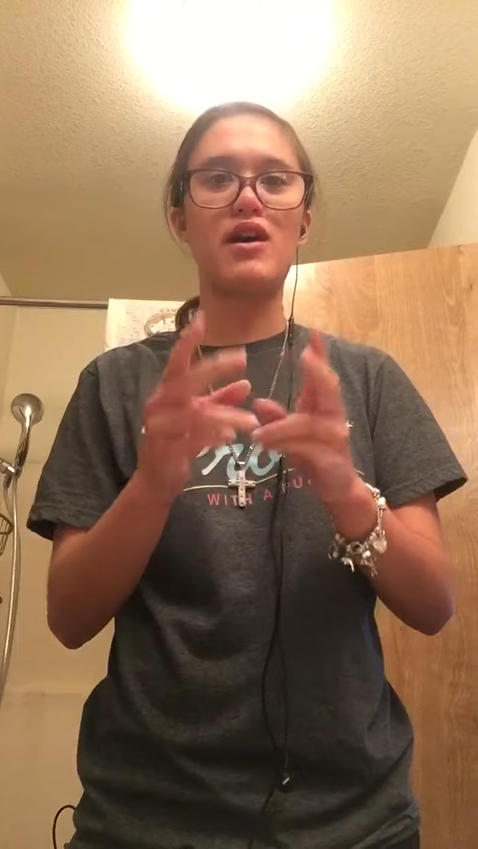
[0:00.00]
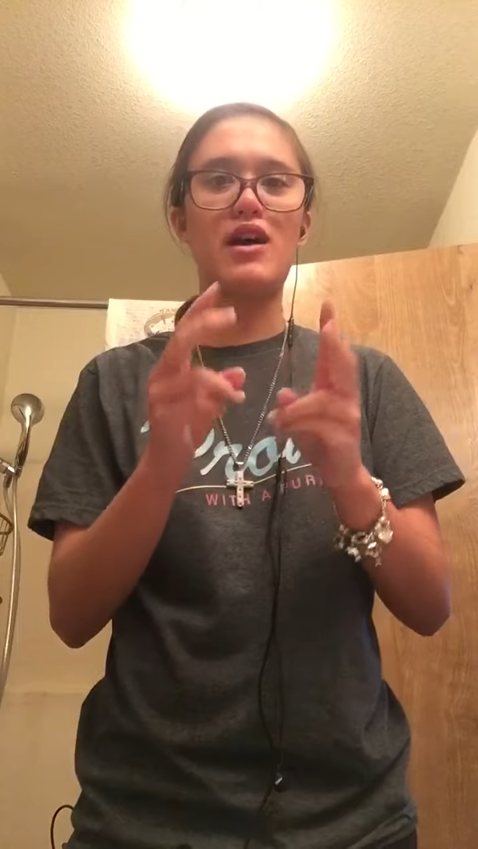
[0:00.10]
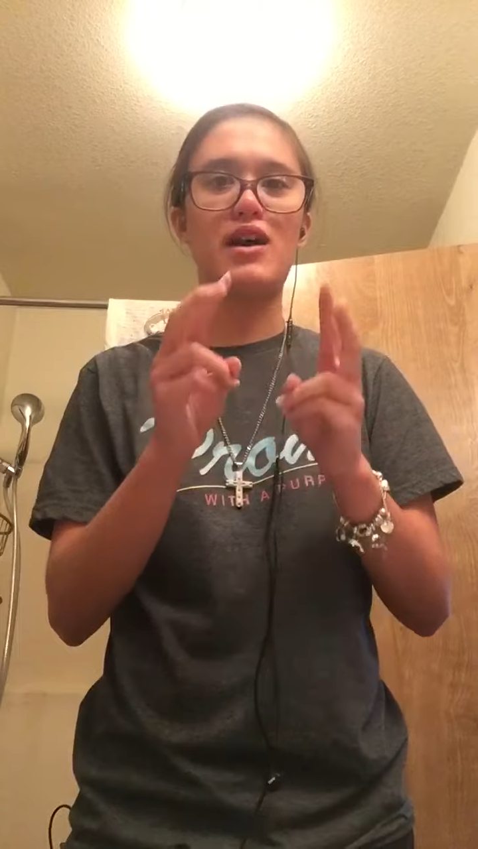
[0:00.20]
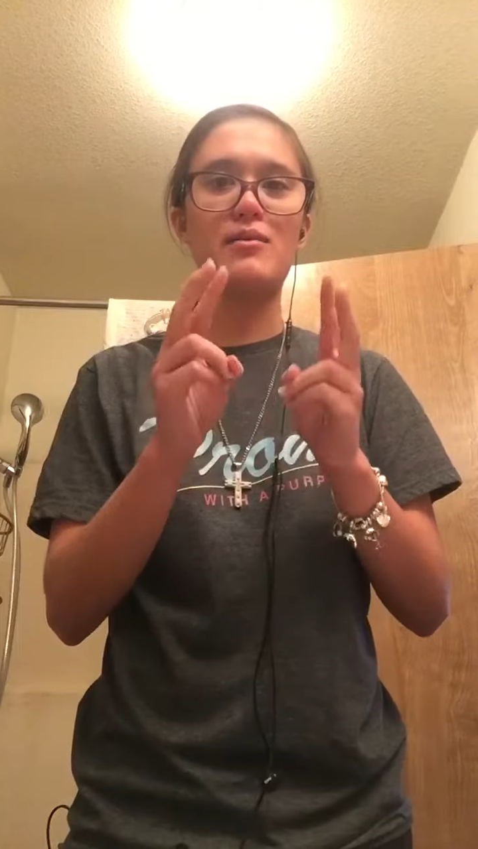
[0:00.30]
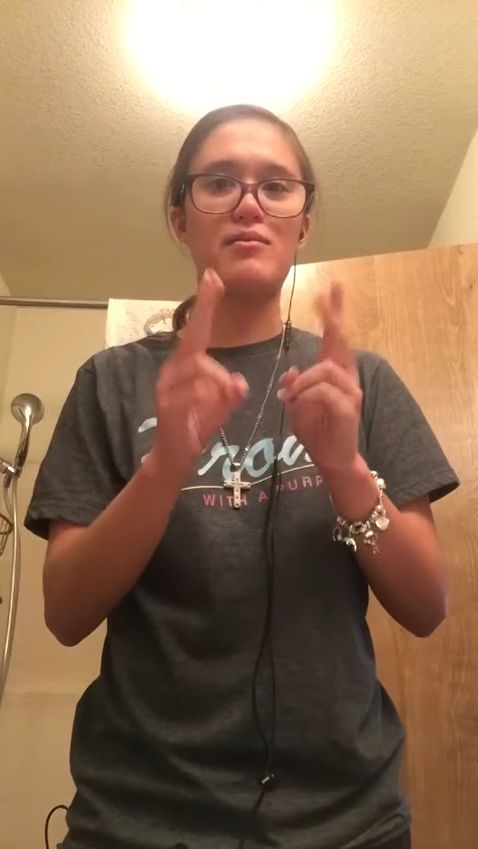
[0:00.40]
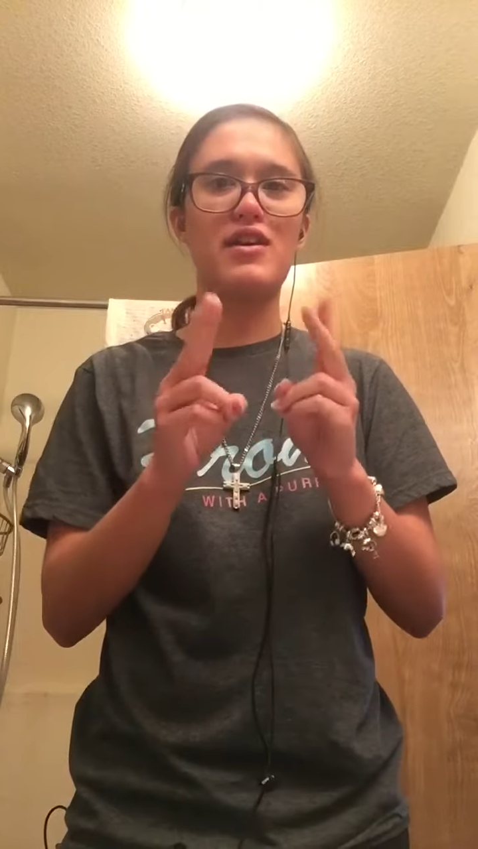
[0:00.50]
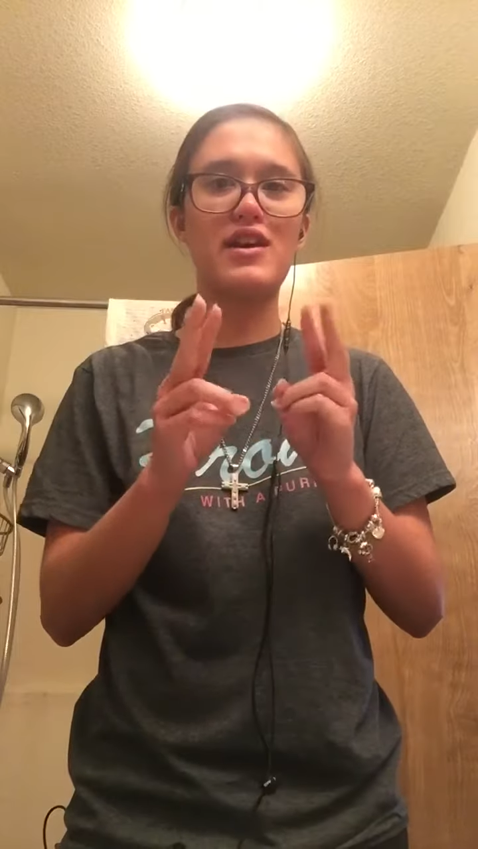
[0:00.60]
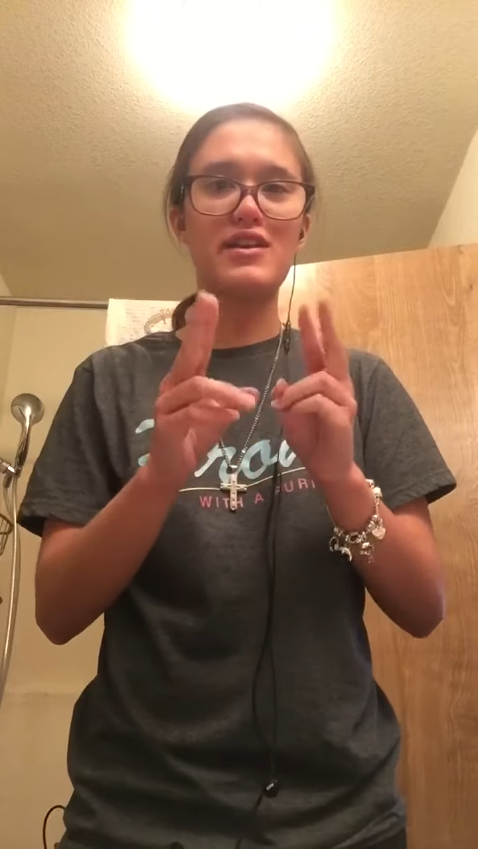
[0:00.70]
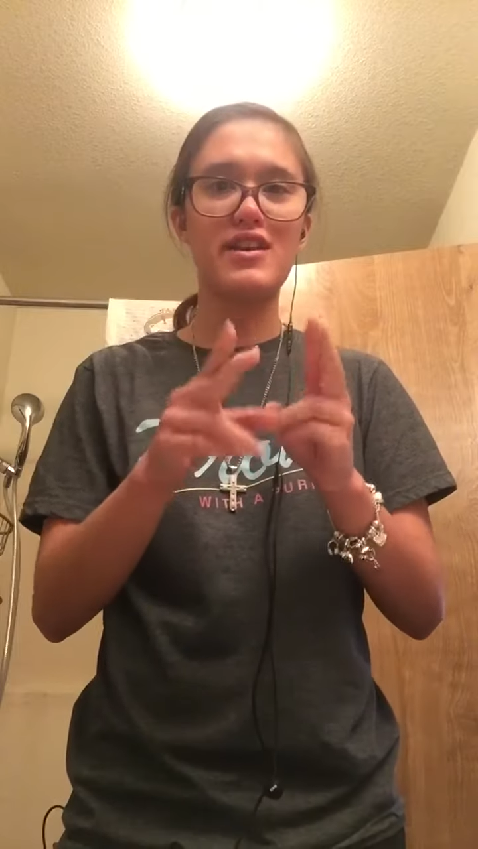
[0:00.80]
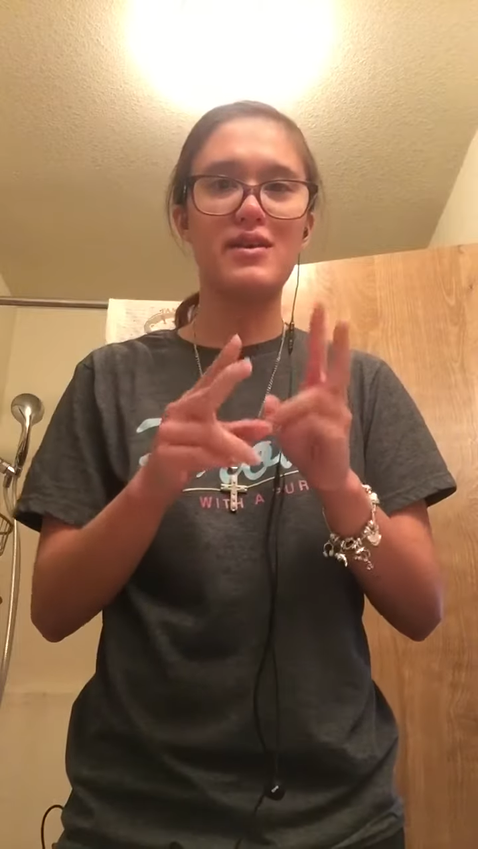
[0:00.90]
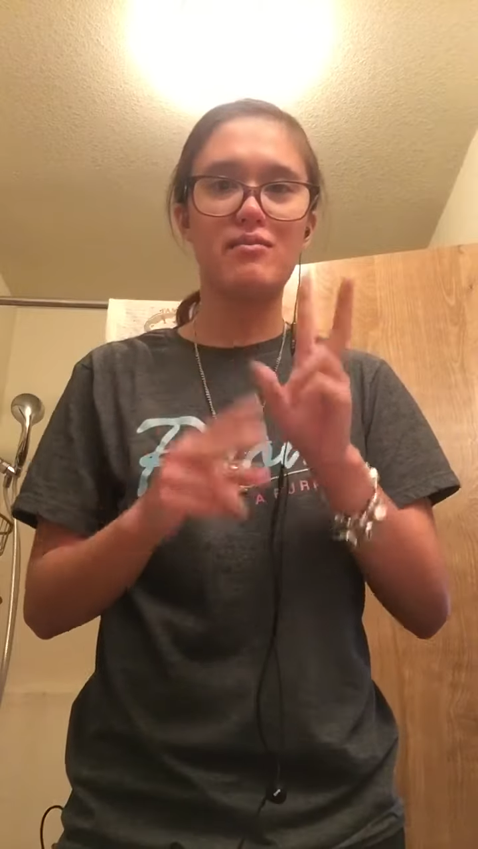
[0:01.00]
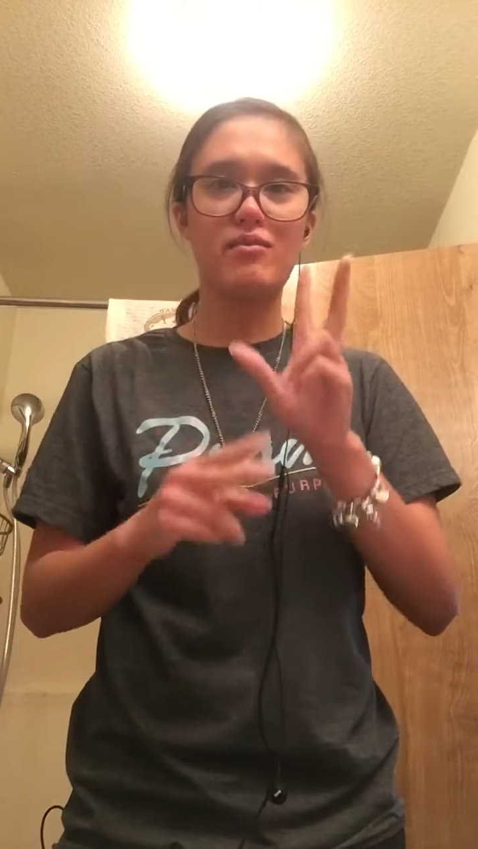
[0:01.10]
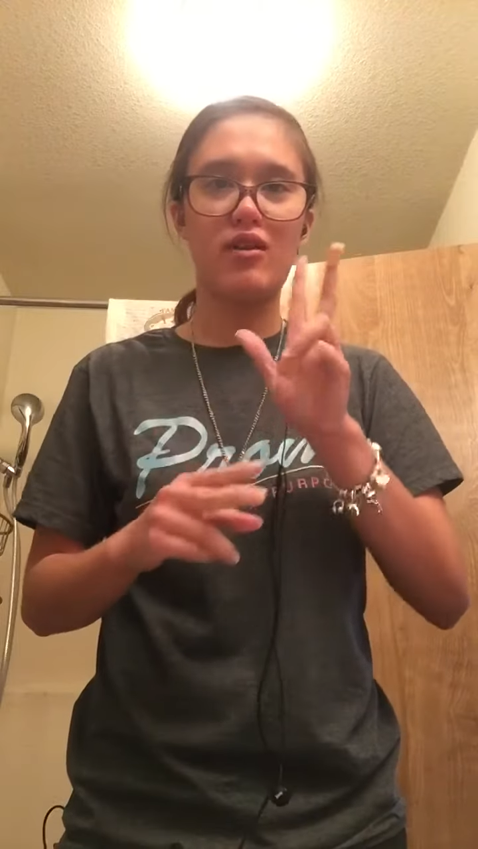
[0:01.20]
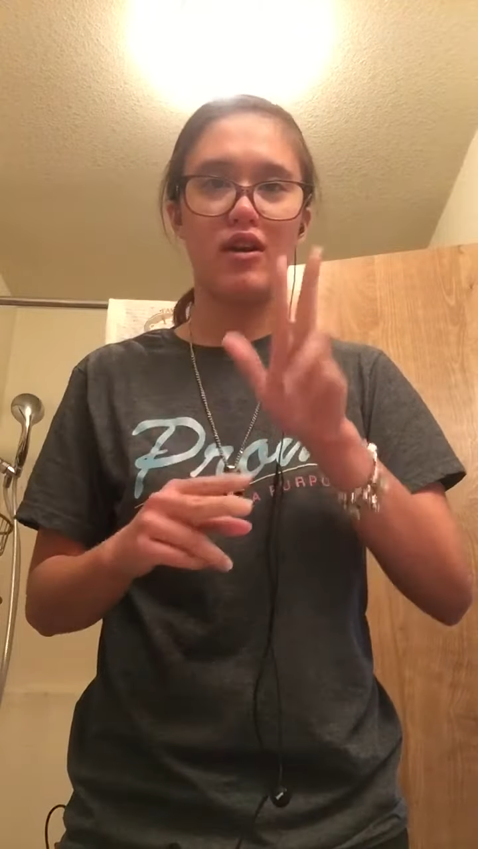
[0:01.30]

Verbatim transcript: my bedtime